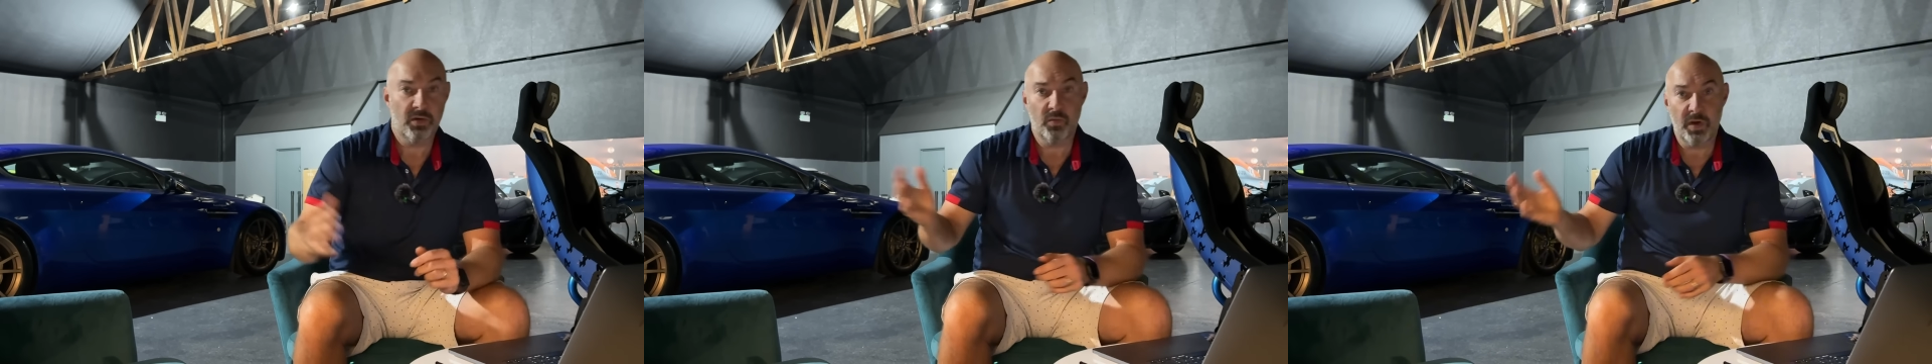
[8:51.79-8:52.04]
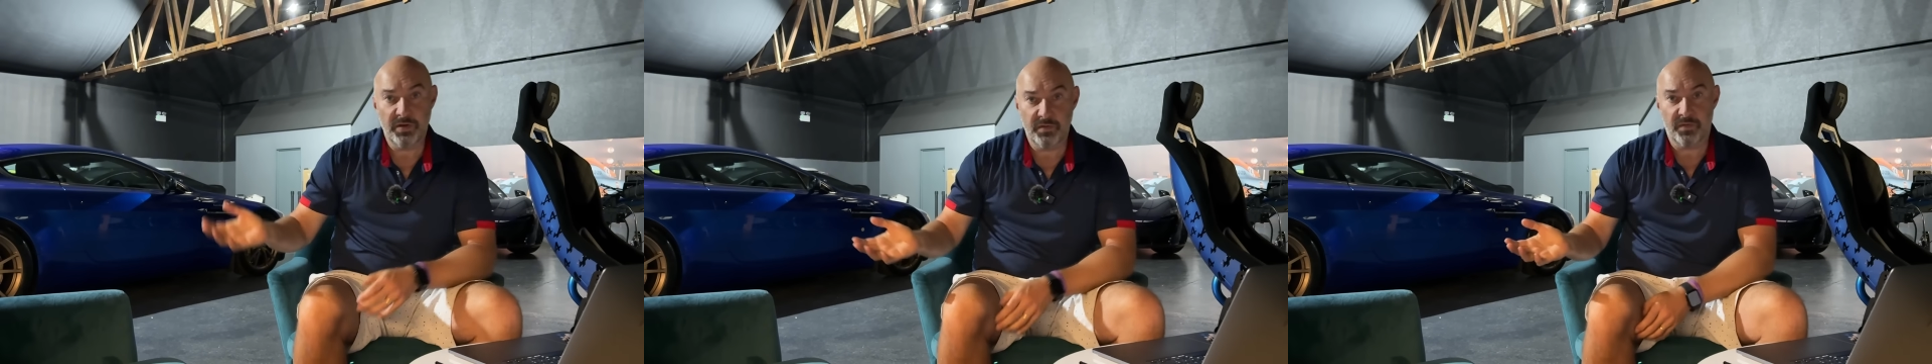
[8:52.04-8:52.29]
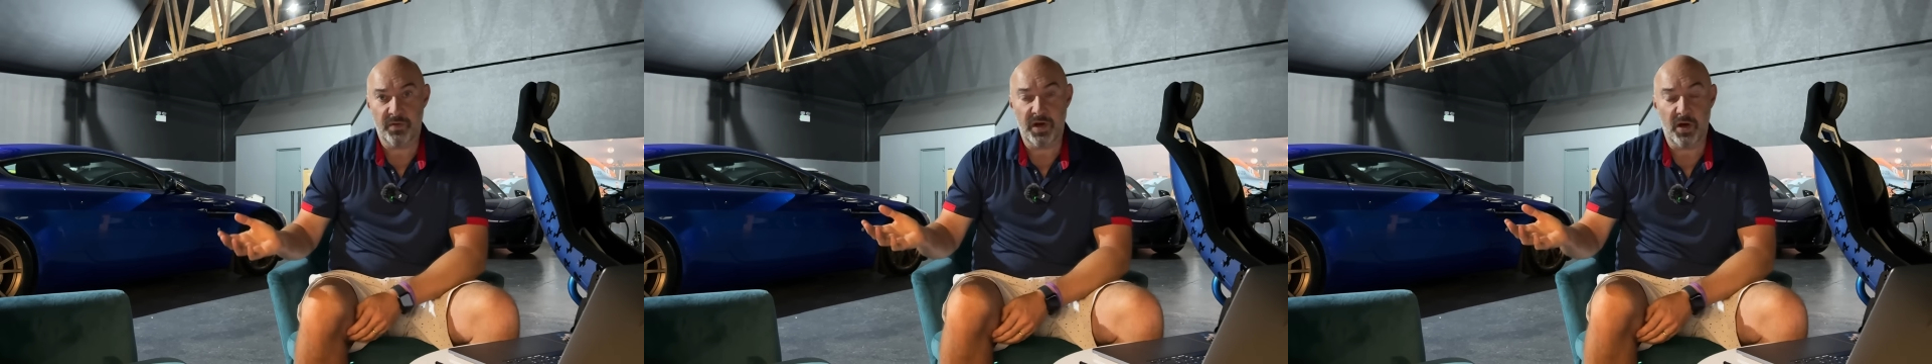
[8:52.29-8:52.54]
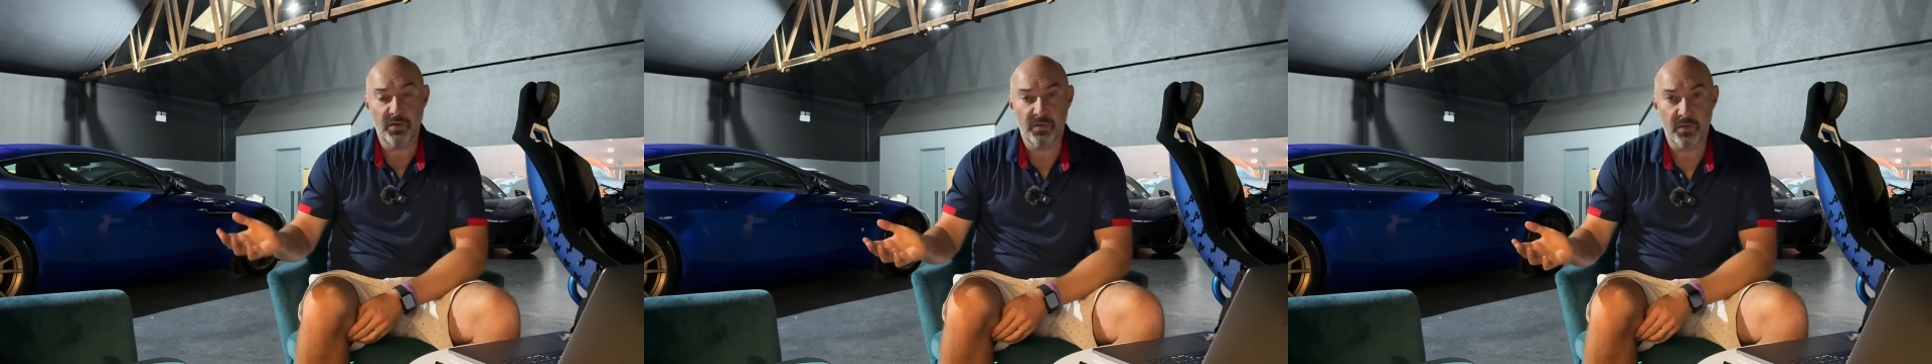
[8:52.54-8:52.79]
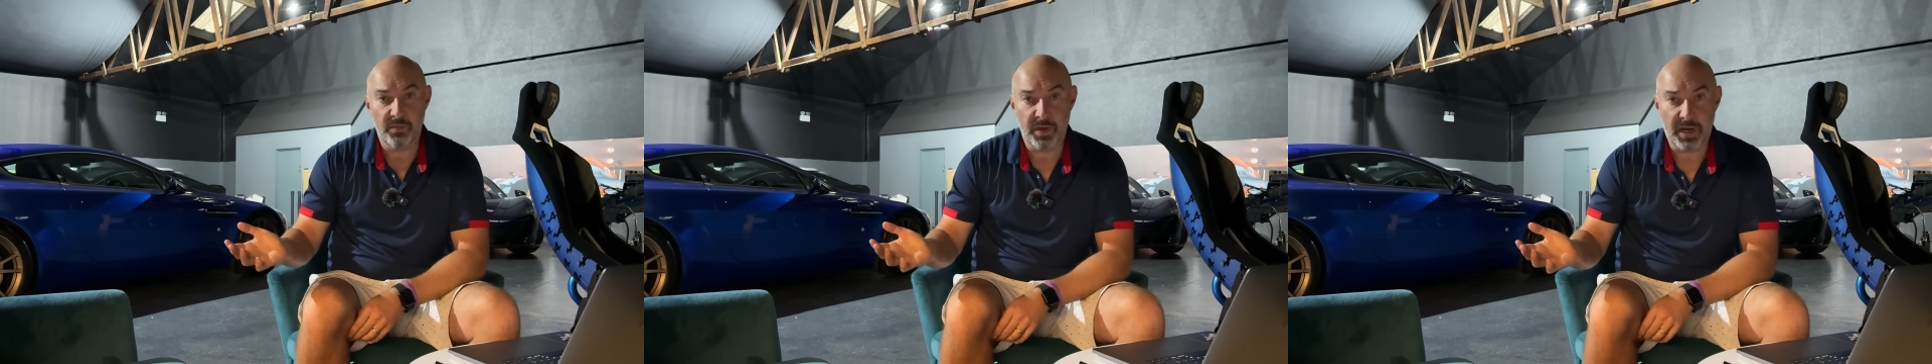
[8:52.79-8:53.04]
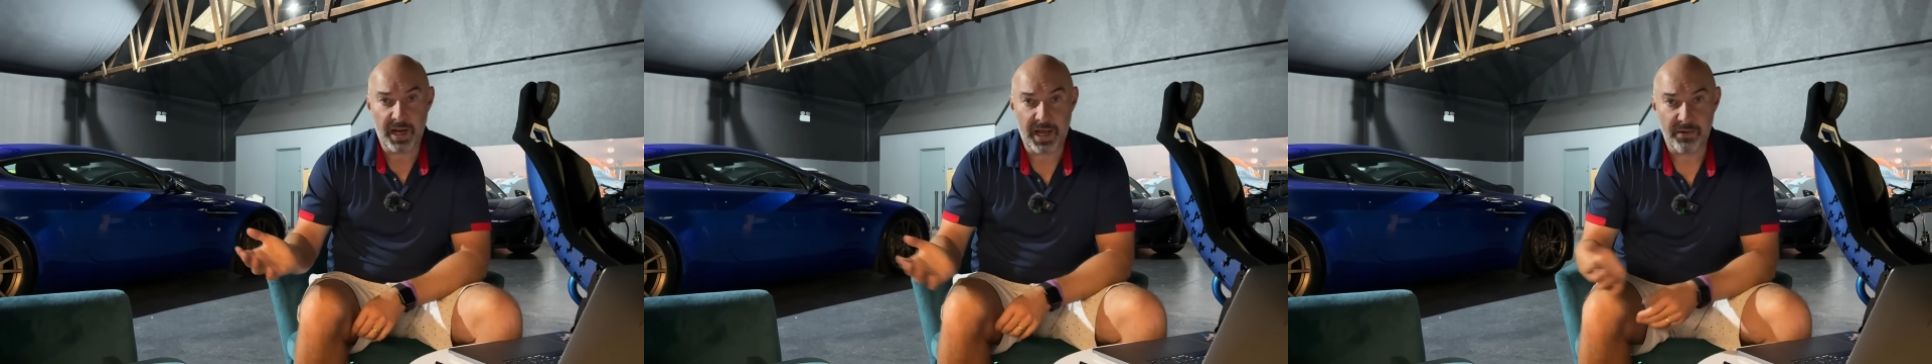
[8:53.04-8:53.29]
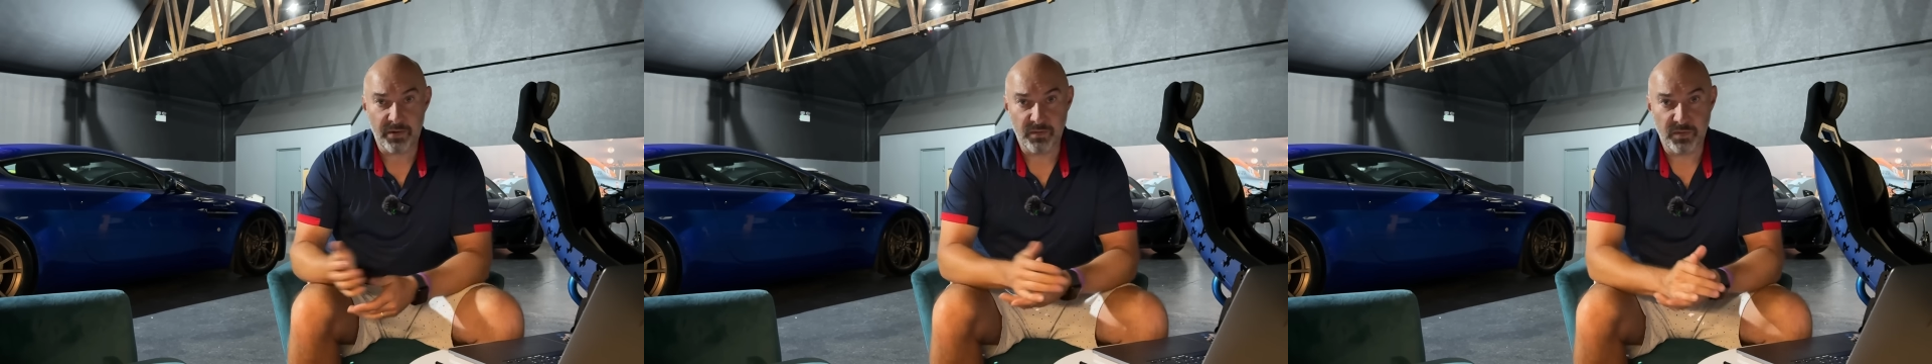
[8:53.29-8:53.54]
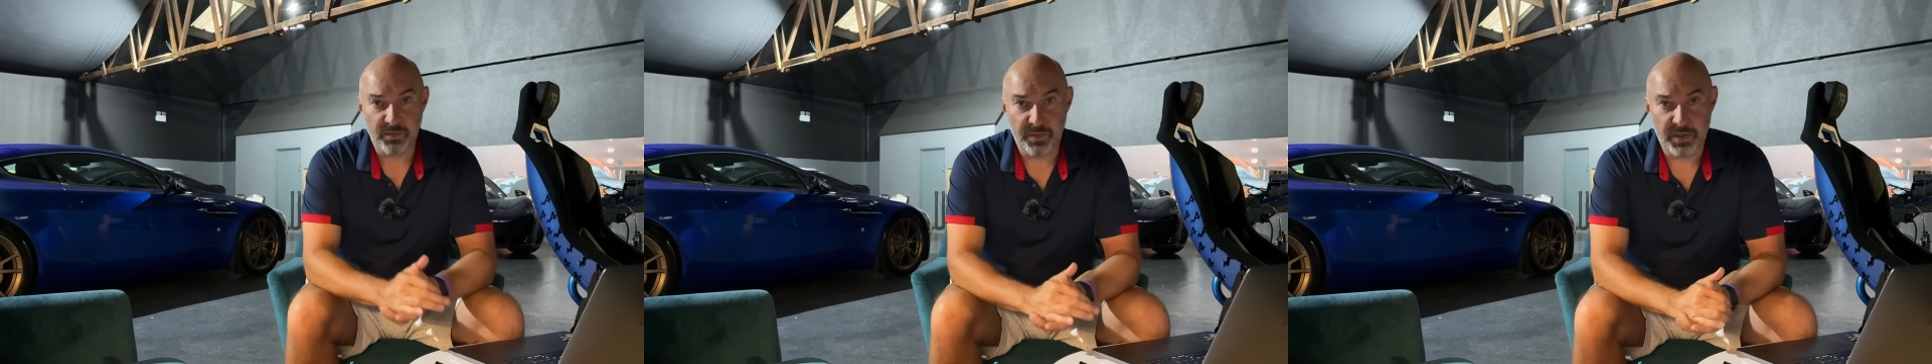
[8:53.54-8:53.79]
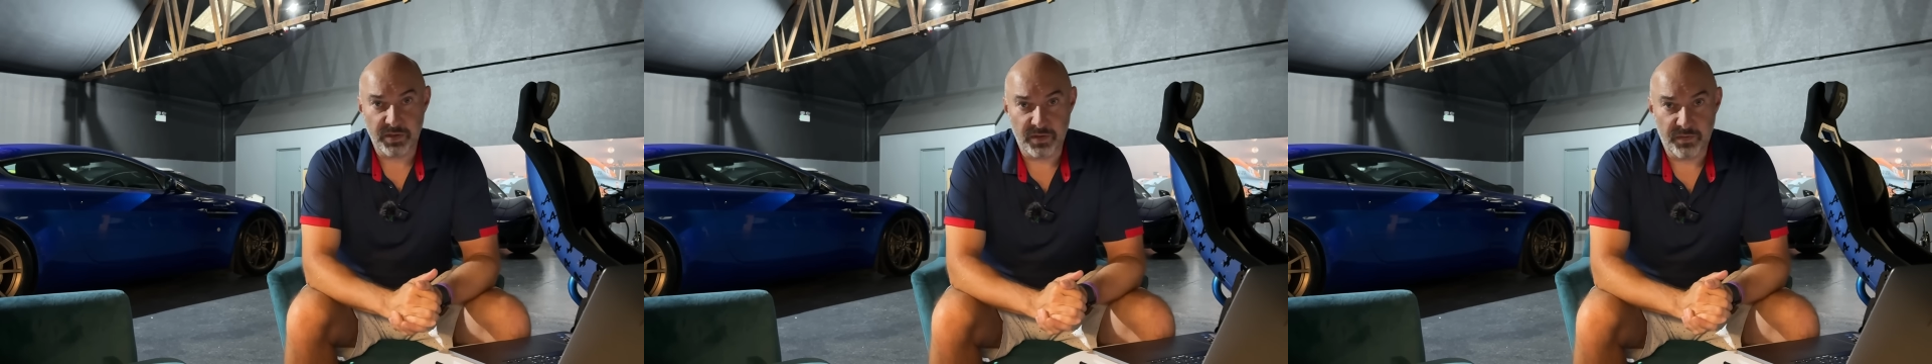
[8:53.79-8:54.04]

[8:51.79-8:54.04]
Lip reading: I went for it over a McLaren was because